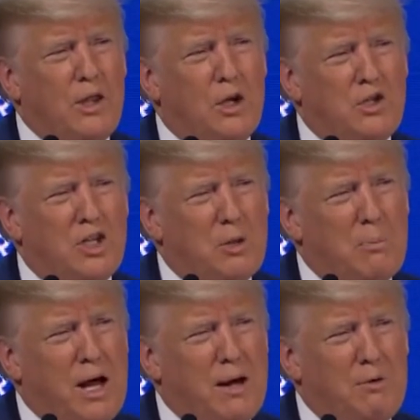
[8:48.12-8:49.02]
and those at
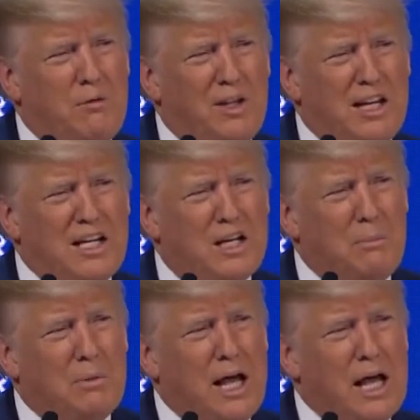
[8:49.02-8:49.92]
the bottom of the
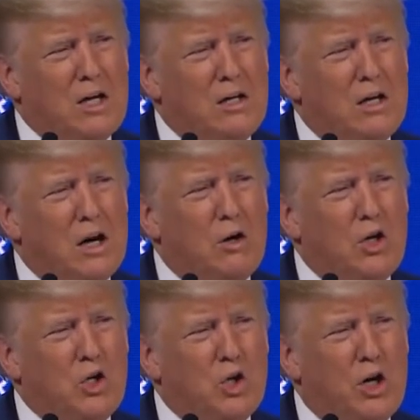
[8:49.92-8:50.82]
income ladder
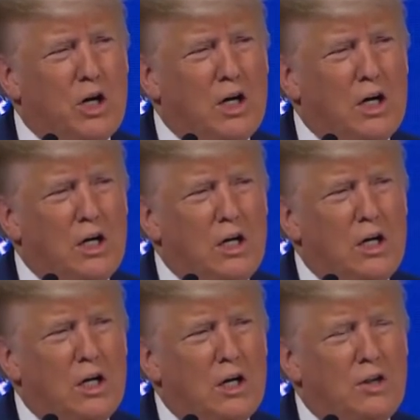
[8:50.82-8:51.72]
are enjoying
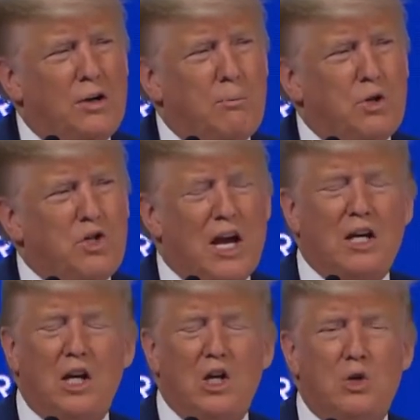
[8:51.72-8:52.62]
the
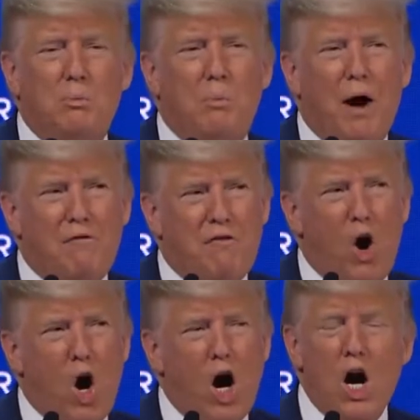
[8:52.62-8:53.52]
percentage by
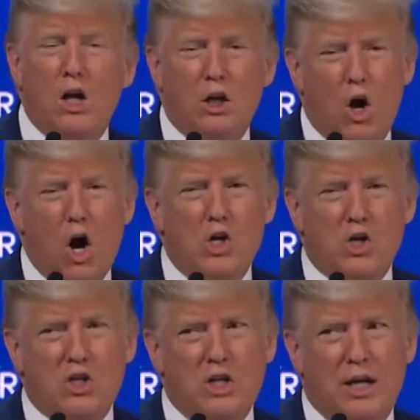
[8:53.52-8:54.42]
far
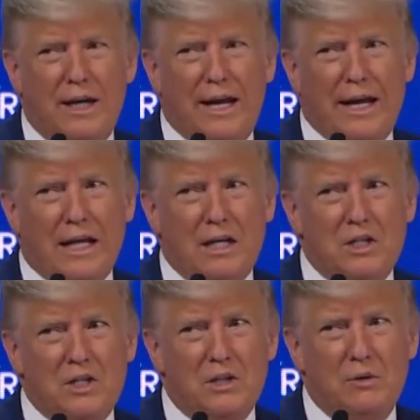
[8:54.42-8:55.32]
largest
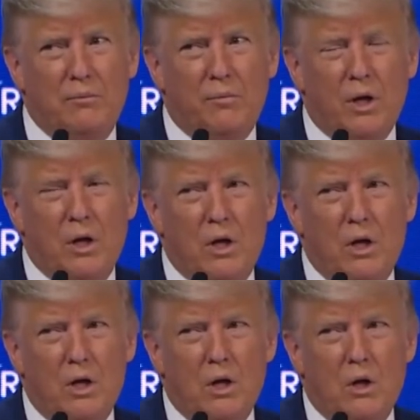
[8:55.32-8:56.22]
gains.
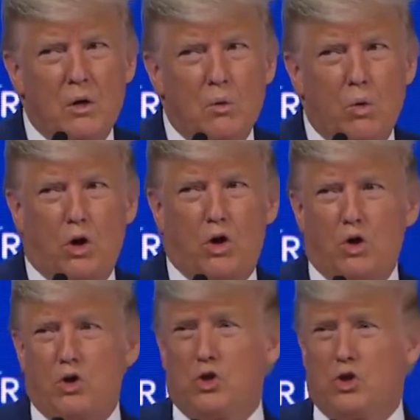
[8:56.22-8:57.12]

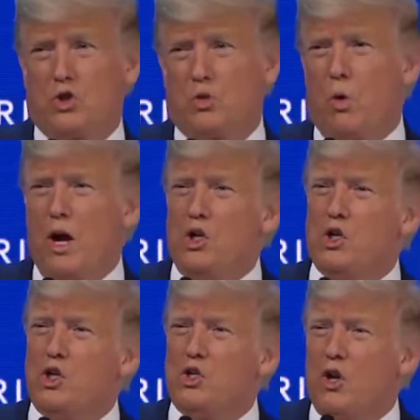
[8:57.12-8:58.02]
Workers'
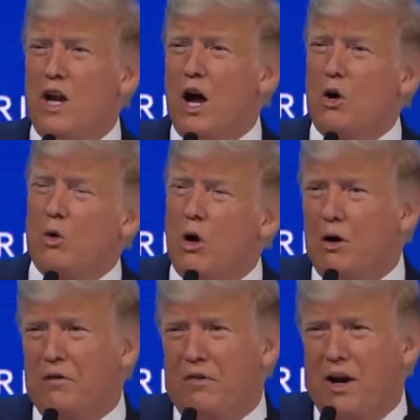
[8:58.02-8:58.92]
wages are now
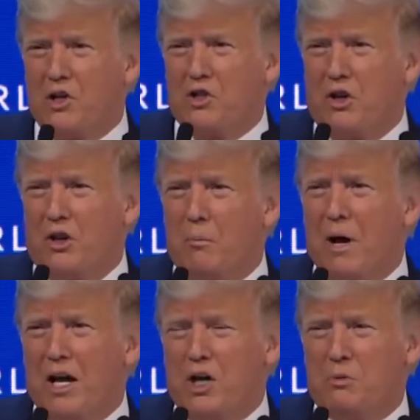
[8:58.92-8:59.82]
growing faster
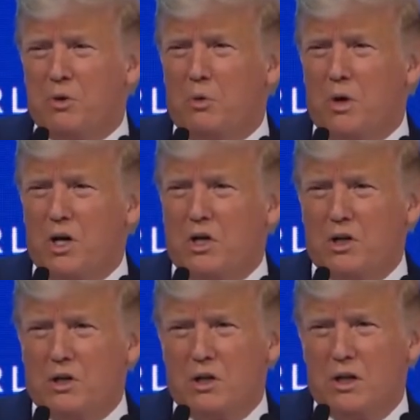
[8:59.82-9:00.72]
than management
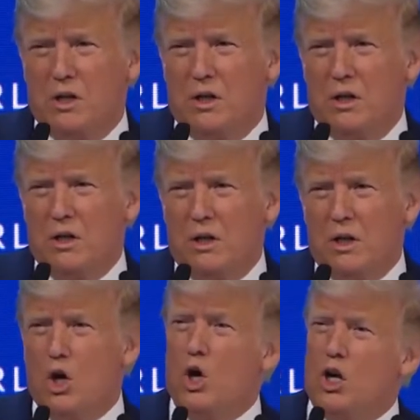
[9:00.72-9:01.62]
wages.
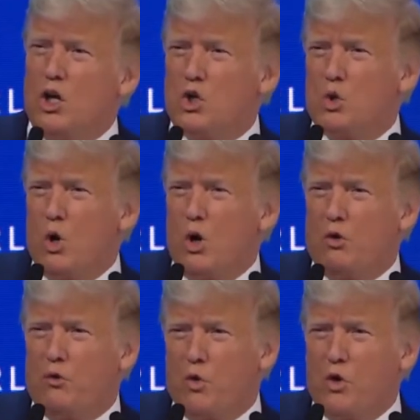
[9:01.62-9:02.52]
Earnings
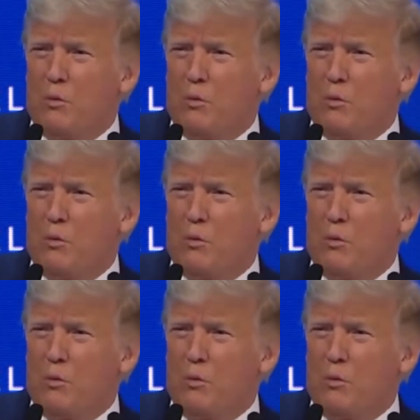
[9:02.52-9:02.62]
growth